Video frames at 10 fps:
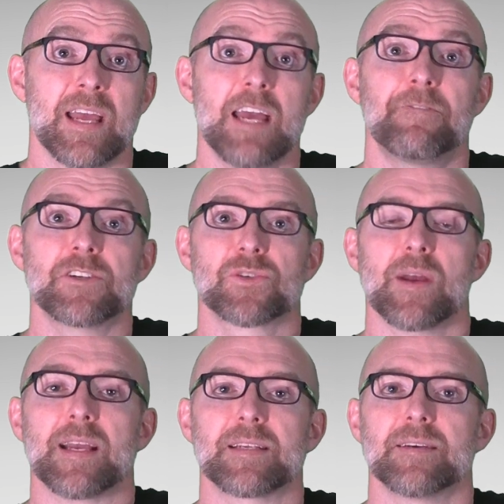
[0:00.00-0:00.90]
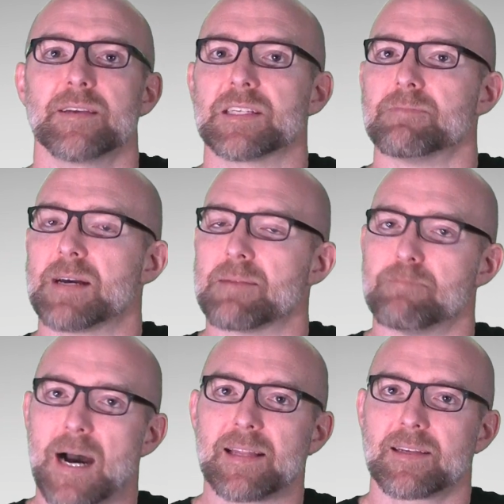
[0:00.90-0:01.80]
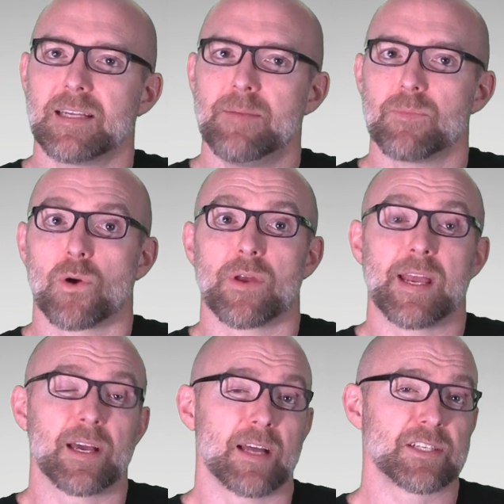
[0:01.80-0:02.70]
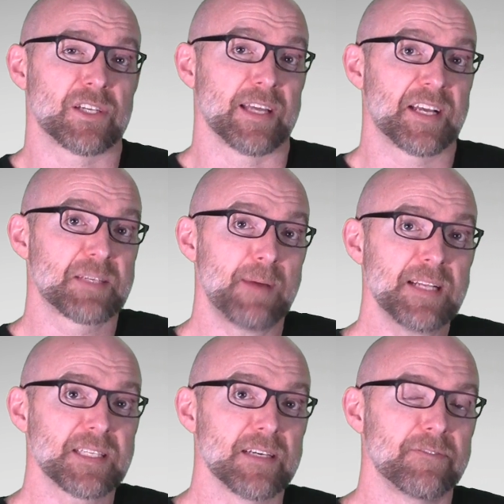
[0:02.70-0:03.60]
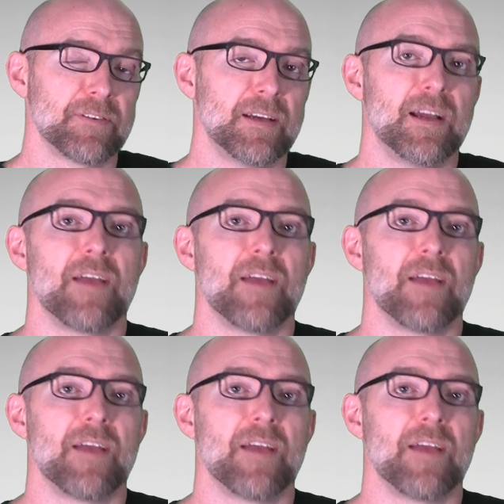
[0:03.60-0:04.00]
If a trait is metabolically or ecologically expensive,